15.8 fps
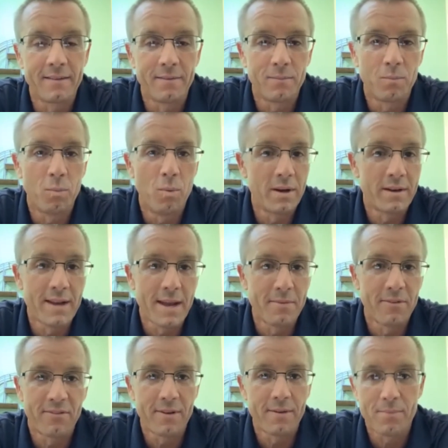and what type
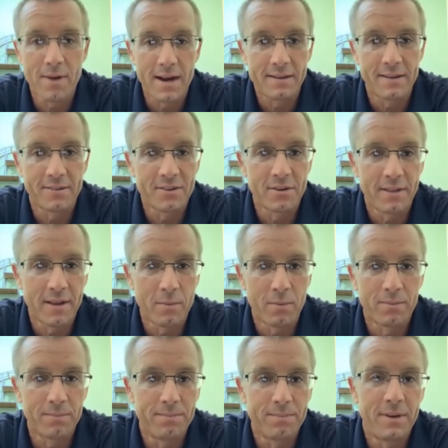of practitioner they
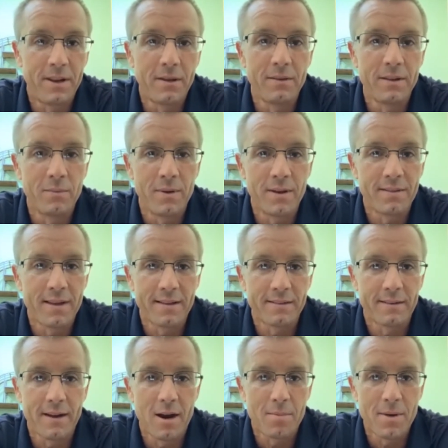were dealing with as
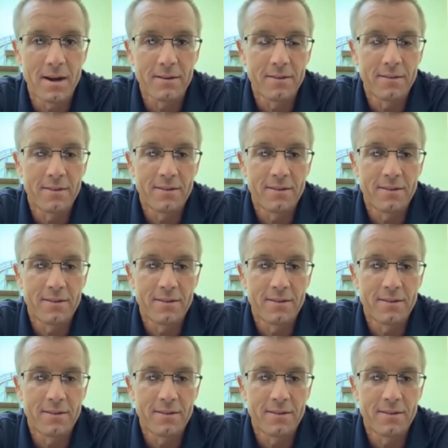a chiropractor.